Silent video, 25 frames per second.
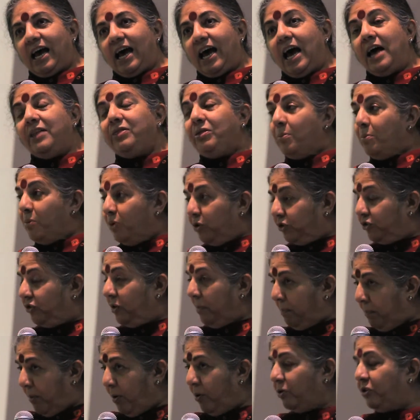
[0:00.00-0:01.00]
And the most
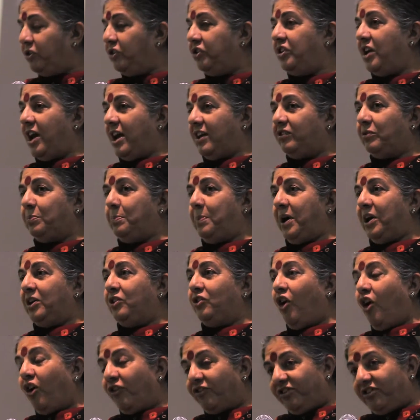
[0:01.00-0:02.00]
important
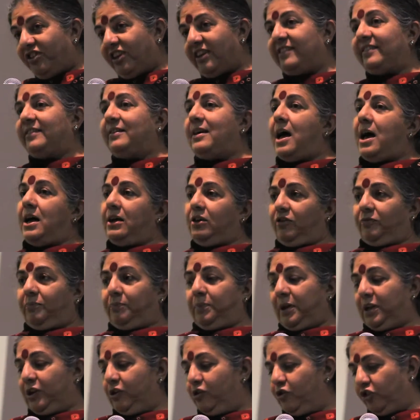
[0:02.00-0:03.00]
aspect of this kind of
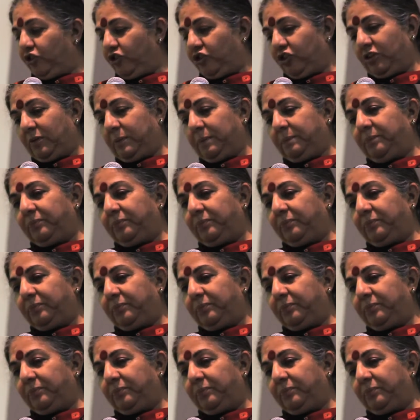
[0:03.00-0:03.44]
pollution